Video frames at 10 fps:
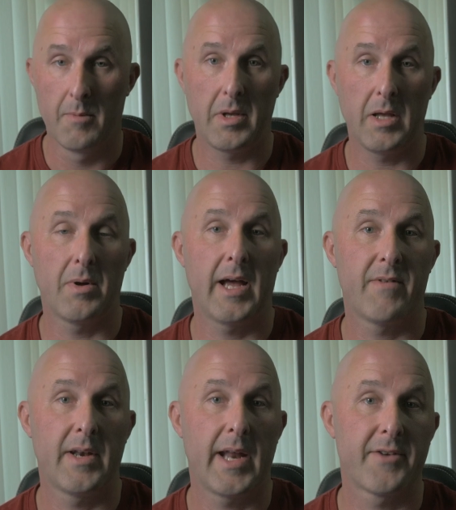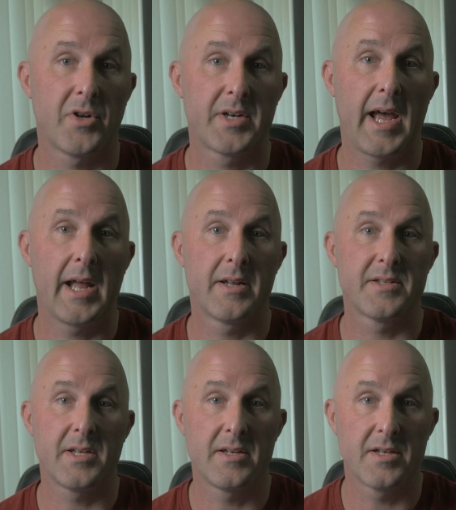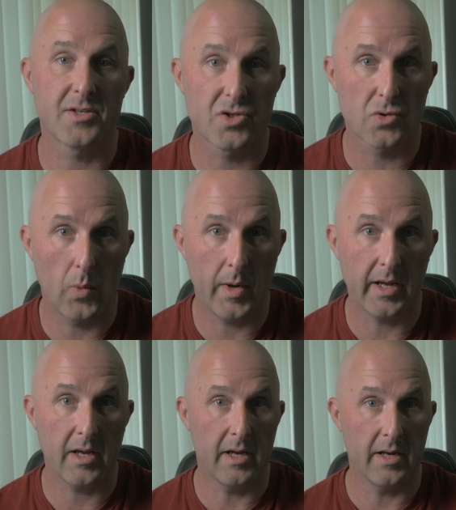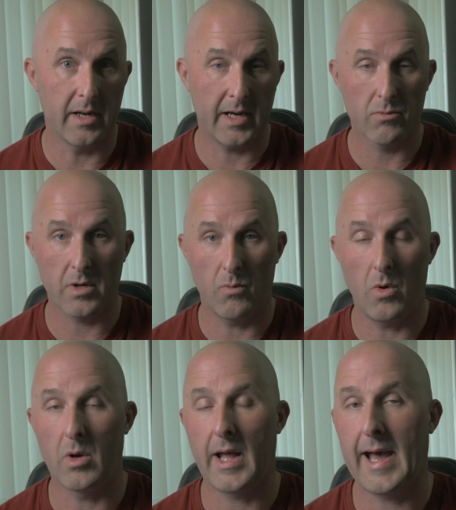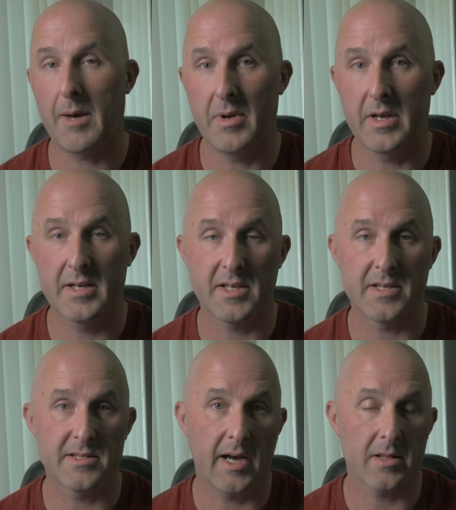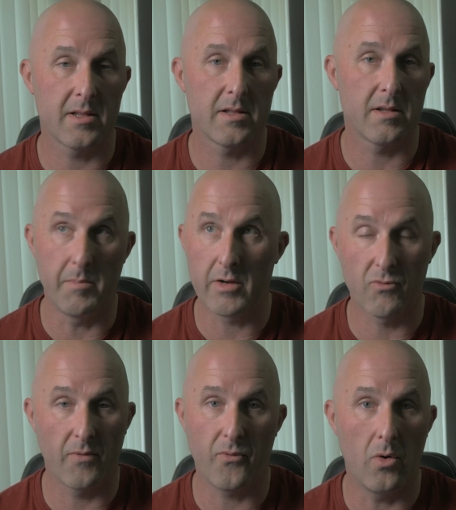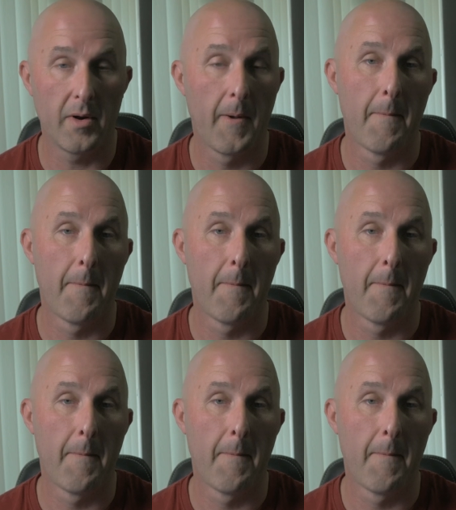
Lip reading: People have a natural tendency to sway in and out, and what will happen is that the microphone